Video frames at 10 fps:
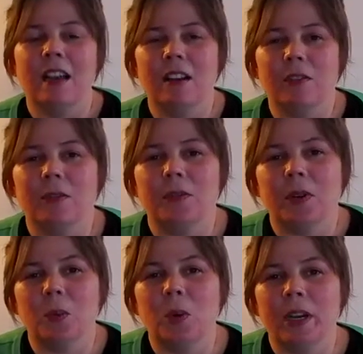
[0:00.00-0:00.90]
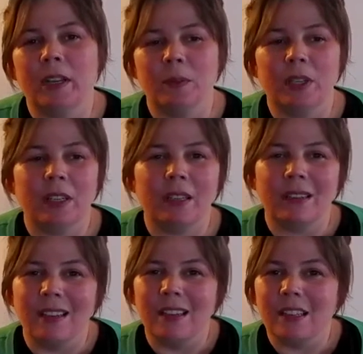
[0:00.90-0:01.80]
of what we
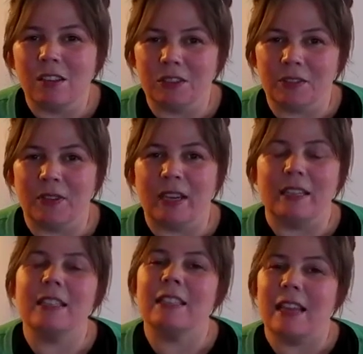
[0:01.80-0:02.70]
cultivate